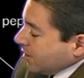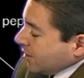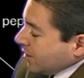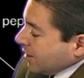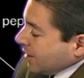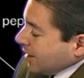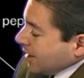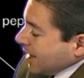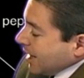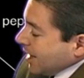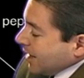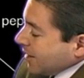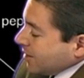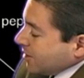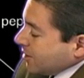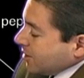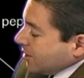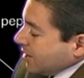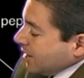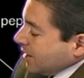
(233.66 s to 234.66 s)
And
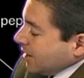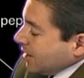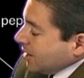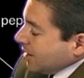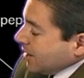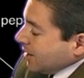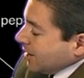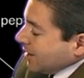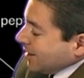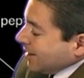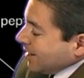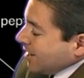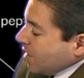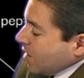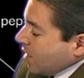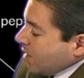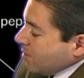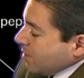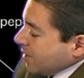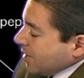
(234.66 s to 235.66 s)
hence, the
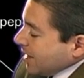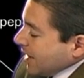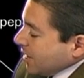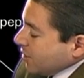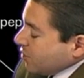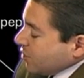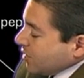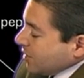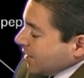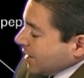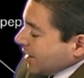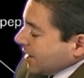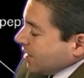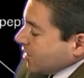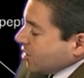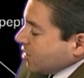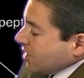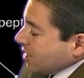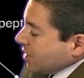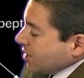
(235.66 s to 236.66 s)
carbon-nitrogen
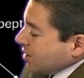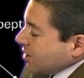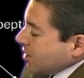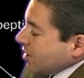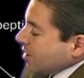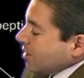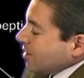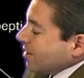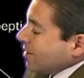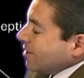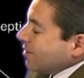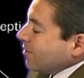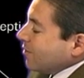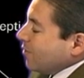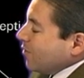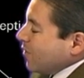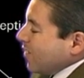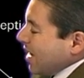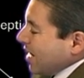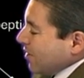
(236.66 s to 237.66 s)
linkage is
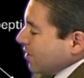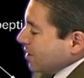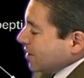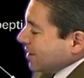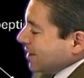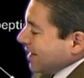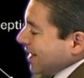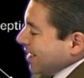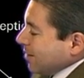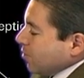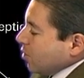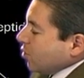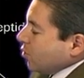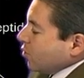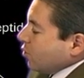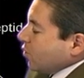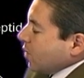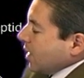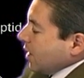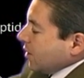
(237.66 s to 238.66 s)
very stable
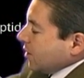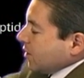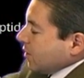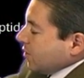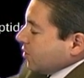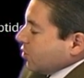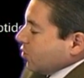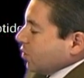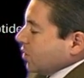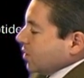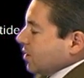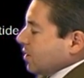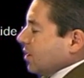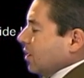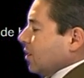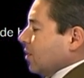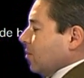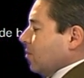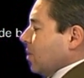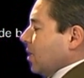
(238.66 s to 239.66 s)
relative to a
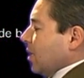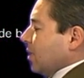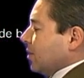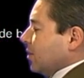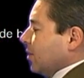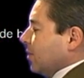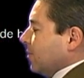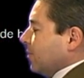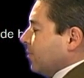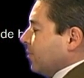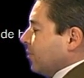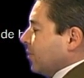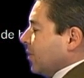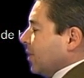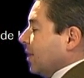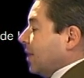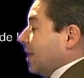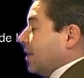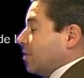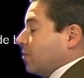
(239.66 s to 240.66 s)
single bond.
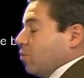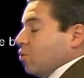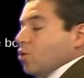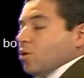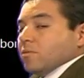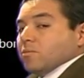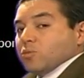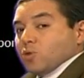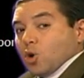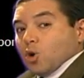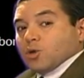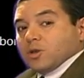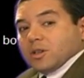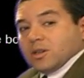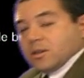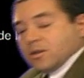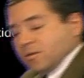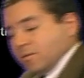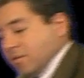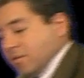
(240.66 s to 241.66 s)
That's important. Proteins